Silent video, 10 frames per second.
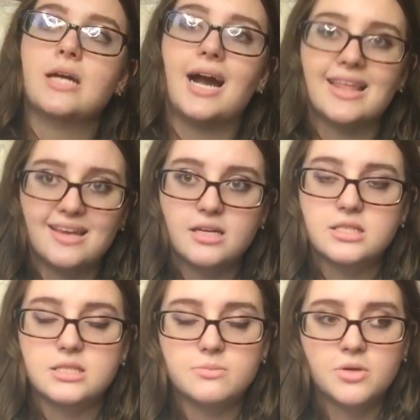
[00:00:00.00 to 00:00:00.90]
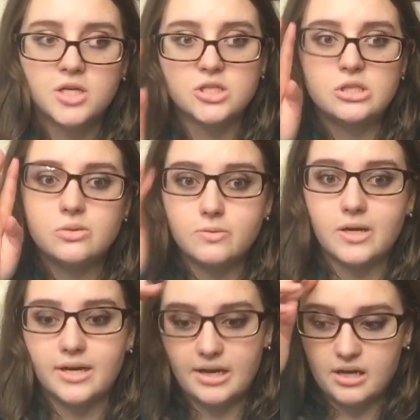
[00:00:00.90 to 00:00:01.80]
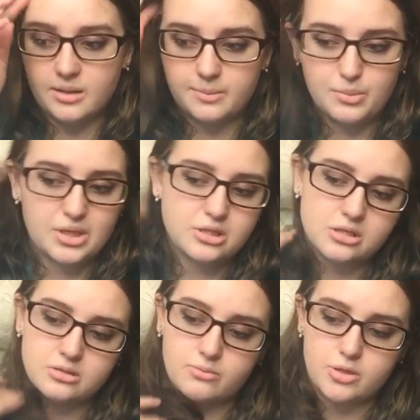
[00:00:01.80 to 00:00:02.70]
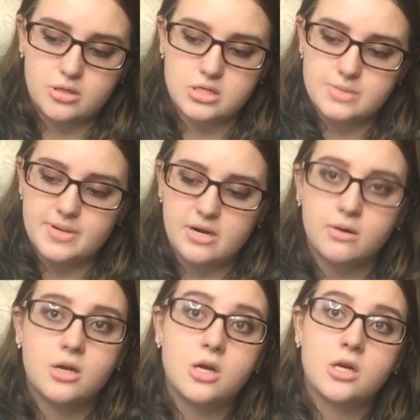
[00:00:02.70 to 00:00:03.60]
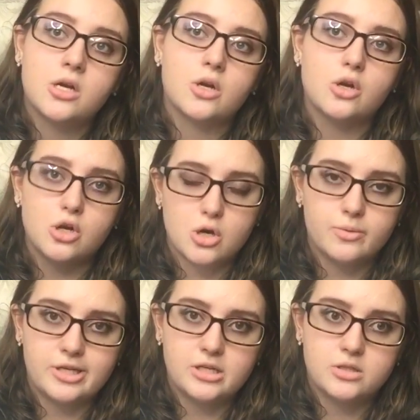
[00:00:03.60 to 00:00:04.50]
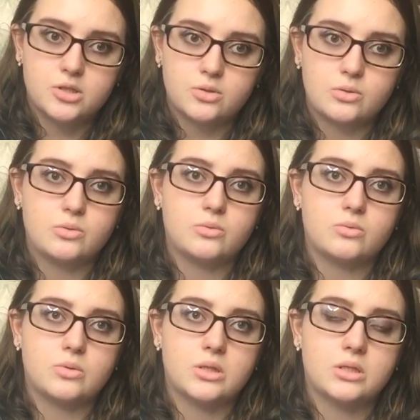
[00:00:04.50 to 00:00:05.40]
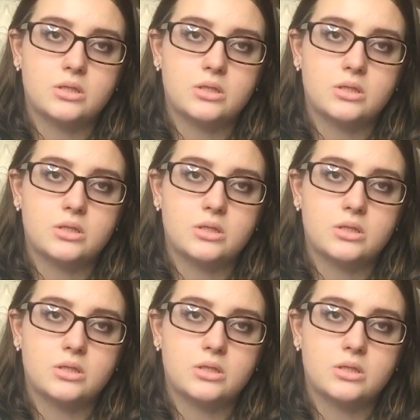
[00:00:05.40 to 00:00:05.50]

I think it's in part two that um, I talked. We talked about going to